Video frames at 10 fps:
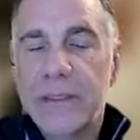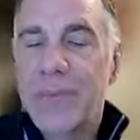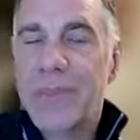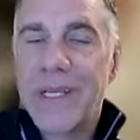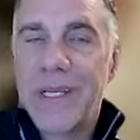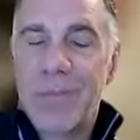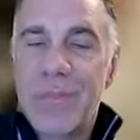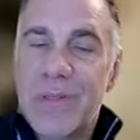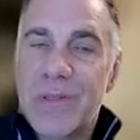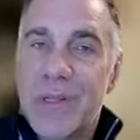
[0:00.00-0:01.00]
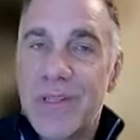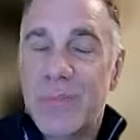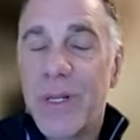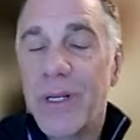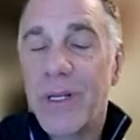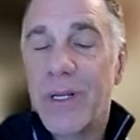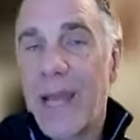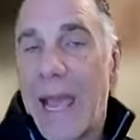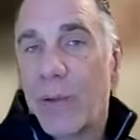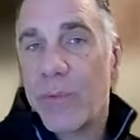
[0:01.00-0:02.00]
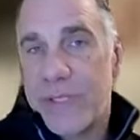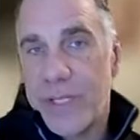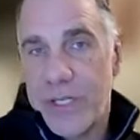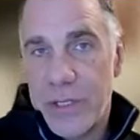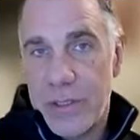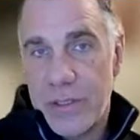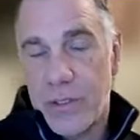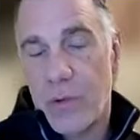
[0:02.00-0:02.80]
Sometimes there's been a lot of acquisition,